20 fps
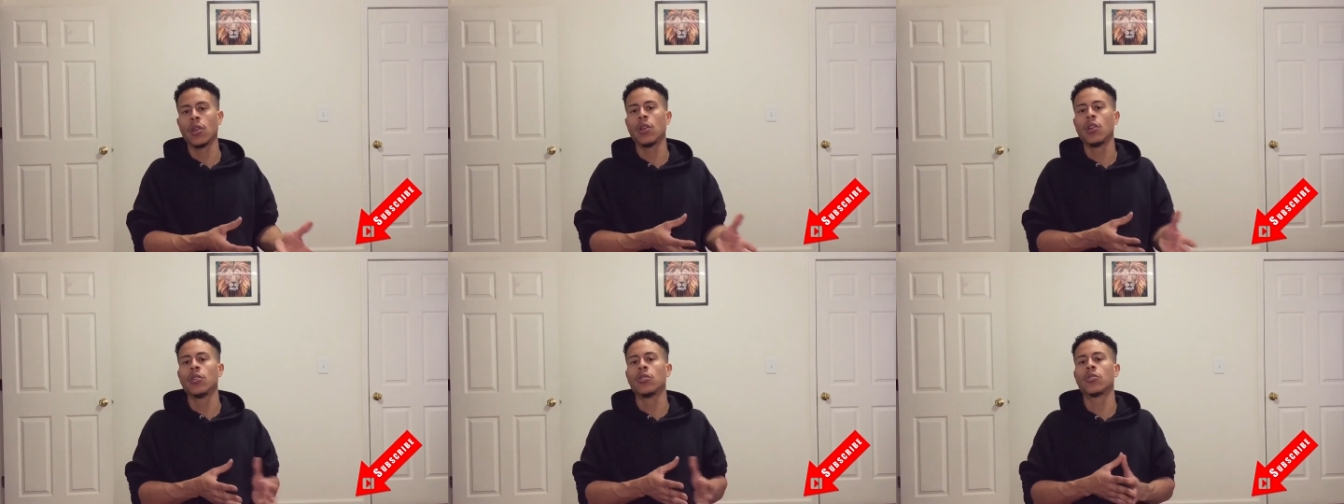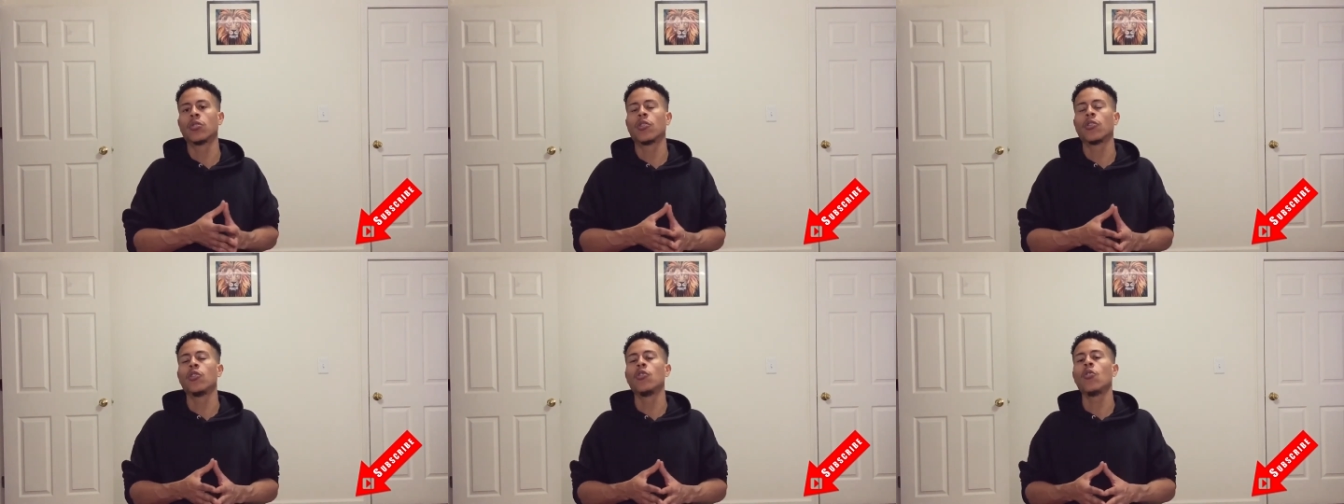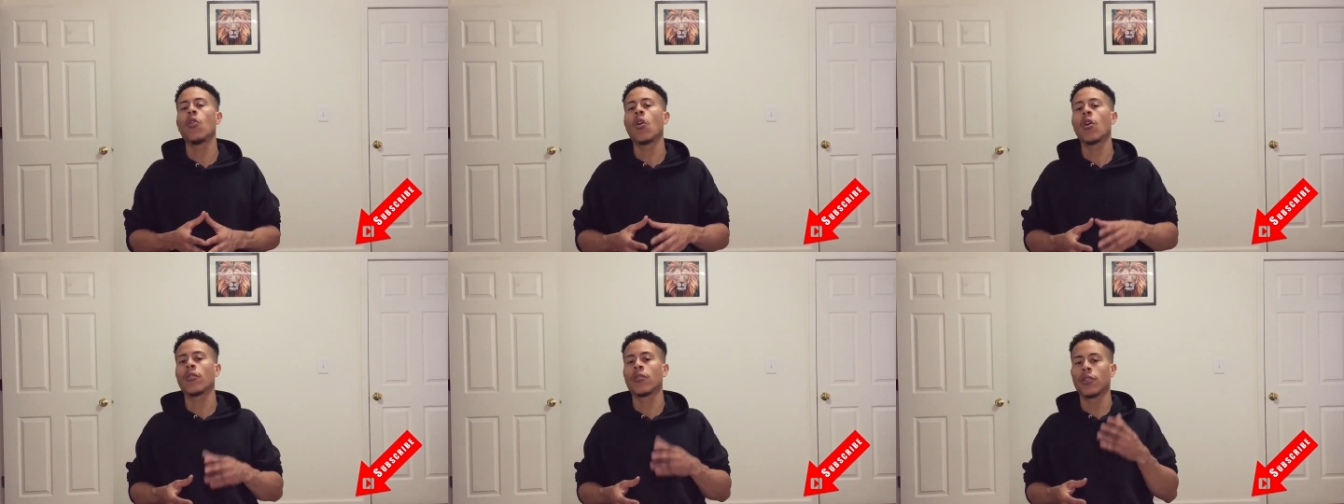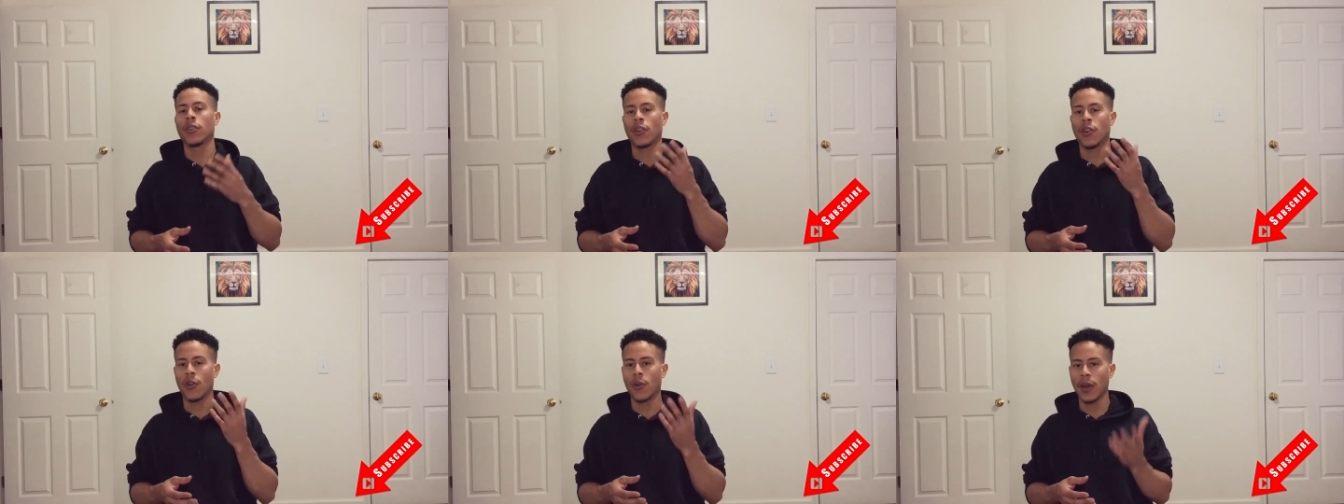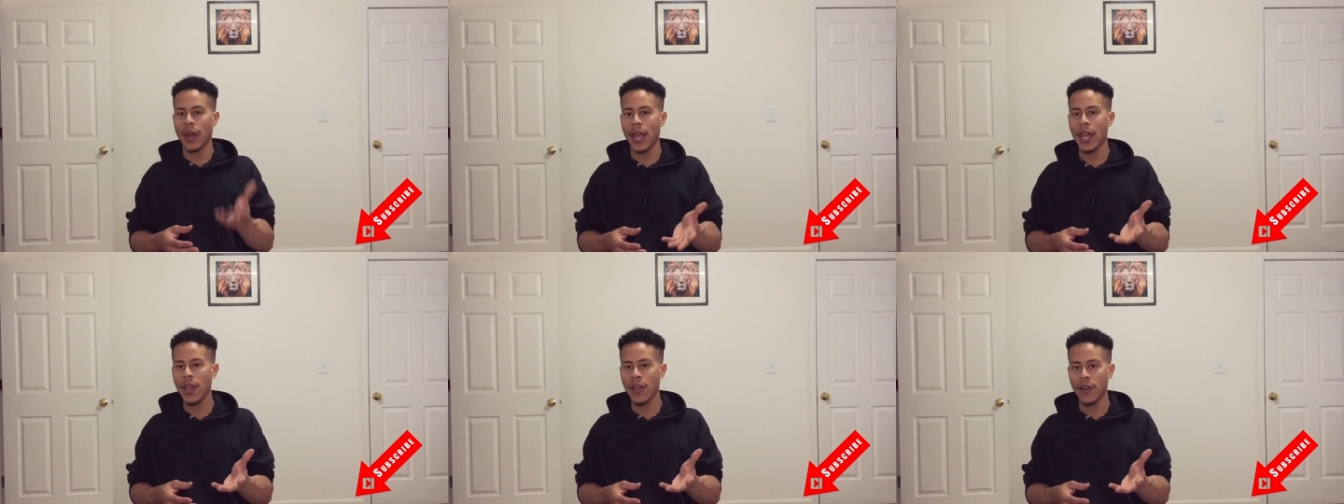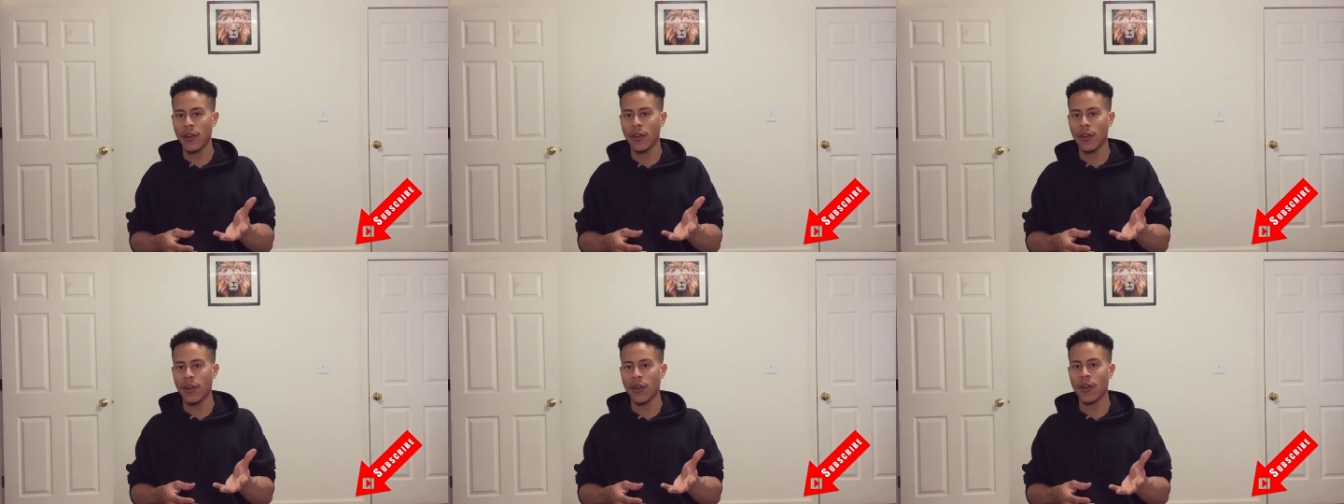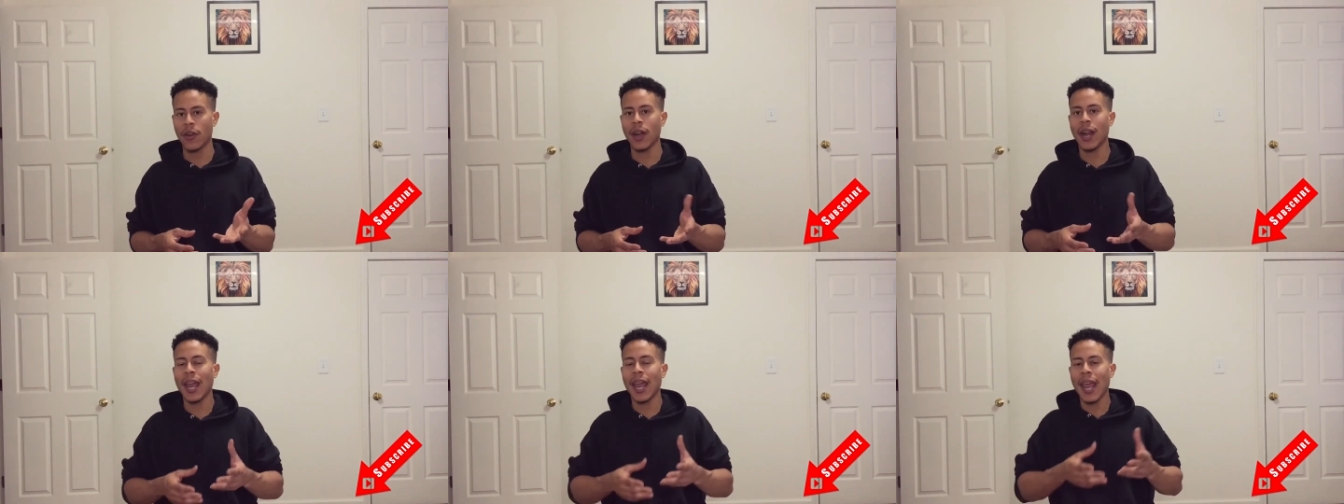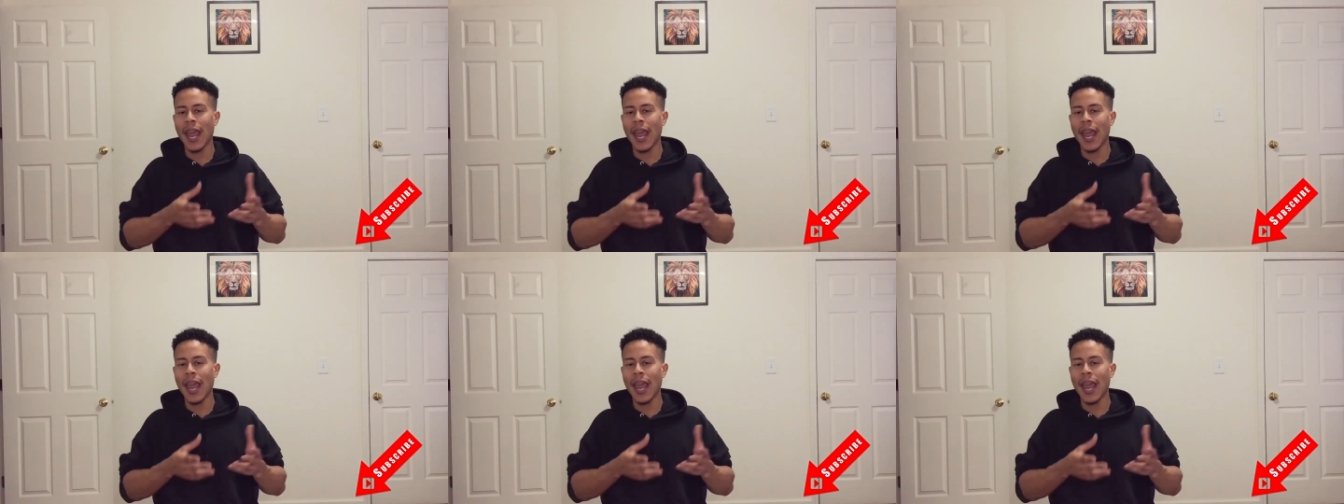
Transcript: So you are the creator